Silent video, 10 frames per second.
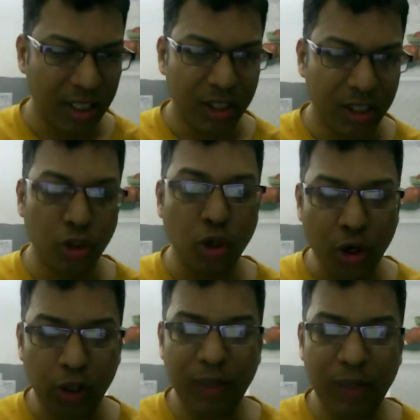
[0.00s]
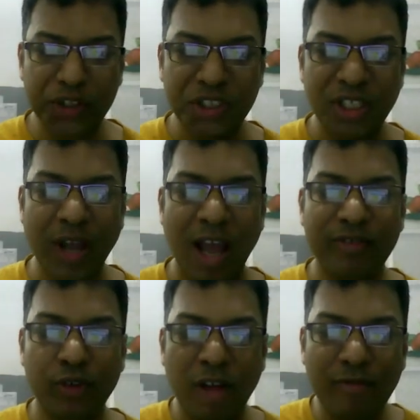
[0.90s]
So to control the process, you
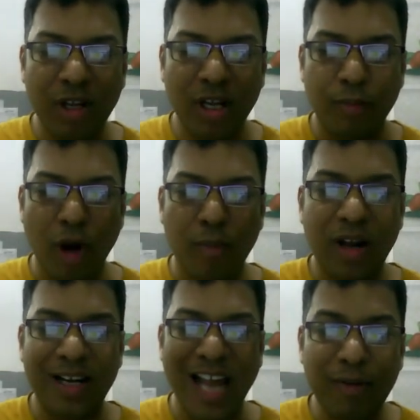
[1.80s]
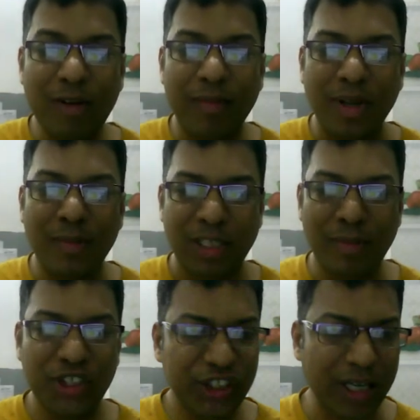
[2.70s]
should have proper reliable
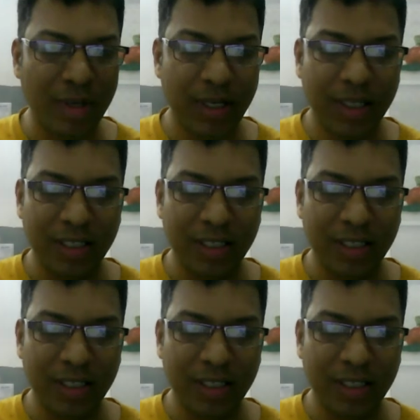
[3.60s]
measurement system.